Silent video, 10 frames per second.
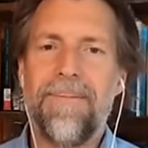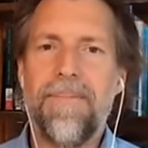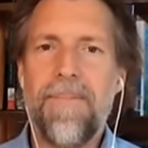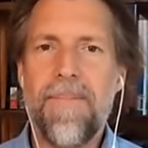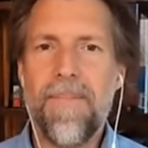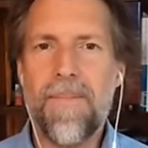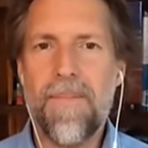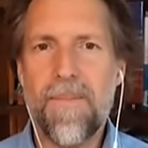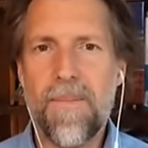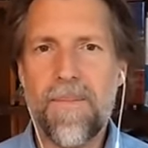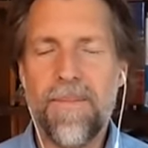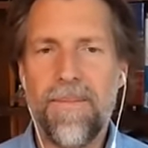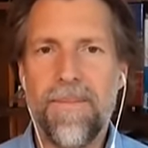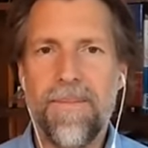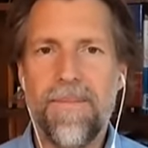
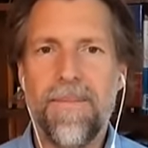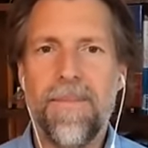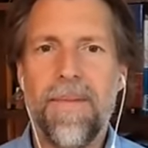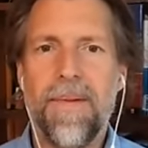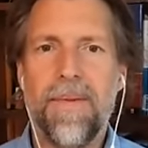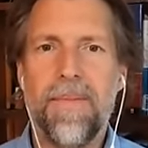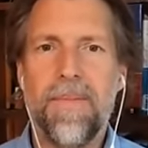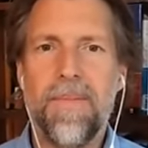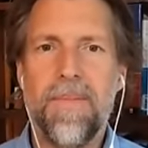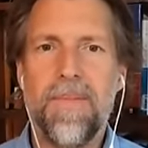This person isn't speaking.